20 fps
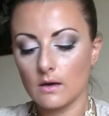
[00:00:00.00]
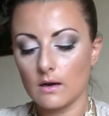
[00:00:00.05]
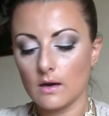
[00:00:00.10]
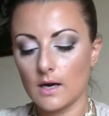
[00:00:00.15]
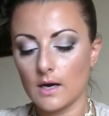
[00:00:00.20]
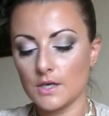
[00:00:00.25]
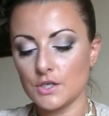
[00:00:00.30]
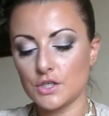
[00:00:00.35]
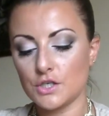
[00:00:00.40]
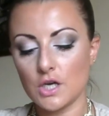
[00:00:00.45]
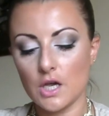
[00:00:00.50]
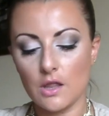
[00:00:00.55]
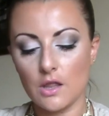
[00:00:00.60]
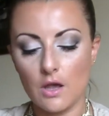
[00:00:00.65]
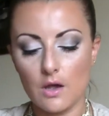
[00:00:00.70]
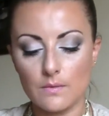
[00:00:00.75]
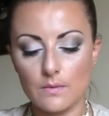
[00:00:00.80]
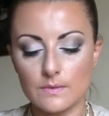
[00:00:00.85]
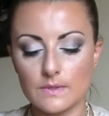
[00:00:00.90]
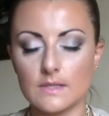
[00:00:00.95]

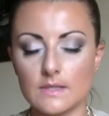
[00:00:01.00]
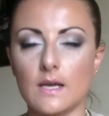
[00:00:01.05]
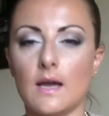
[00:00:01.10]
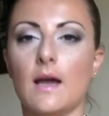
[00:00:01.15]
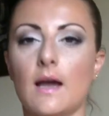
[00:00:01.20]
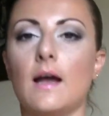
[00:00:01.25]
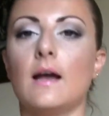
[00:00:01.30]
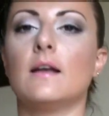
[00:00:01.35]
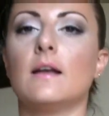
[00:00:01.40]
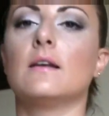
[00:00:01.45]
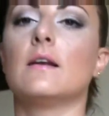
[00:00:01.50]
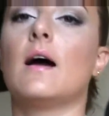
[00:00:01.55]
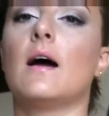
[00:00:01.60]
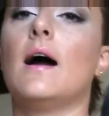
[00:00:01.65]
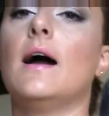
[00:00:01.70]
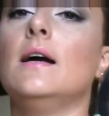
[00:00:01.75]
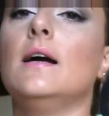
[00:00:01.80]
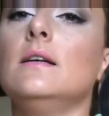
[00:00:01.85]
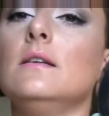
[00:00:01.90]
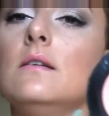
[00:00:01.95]
eyeshadows, and
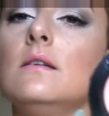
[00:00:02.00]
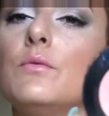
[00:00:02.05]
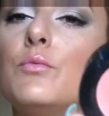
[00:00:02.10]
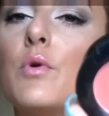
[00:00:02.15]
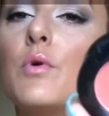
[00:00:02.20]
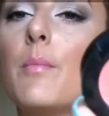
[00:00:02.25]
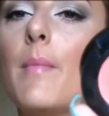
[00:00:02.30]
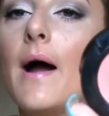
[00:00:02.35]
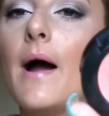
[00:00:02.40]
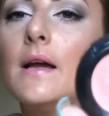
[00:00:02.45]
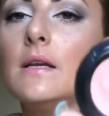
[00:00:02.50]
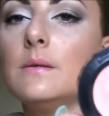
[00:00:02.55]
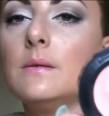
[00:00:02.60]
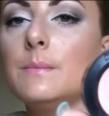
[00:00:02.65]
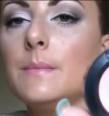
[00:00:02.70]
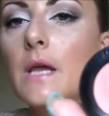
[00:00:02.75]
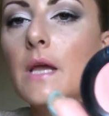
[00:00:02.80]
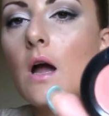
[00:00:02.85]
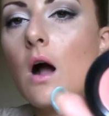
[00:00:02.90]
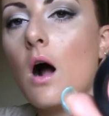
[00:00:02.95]
I
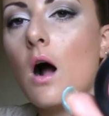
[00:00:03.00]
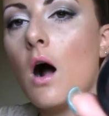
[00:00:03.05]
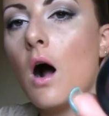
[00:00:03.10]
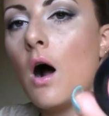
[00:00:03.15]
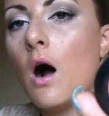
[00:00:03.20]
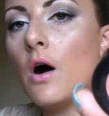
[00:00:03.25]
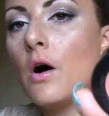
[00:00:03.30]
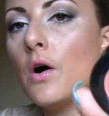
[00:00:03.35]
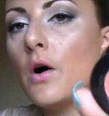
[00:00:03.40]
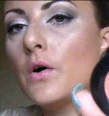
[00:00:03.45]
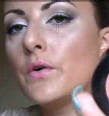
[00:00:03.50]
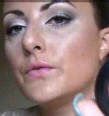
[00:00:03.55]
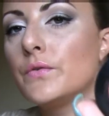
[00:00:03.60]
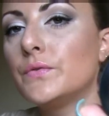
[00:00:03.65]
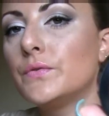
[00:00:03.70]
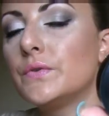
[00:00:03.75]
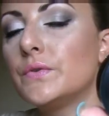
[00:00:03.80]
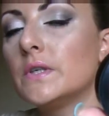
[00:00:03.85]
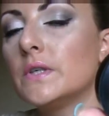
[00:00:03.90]
remind me of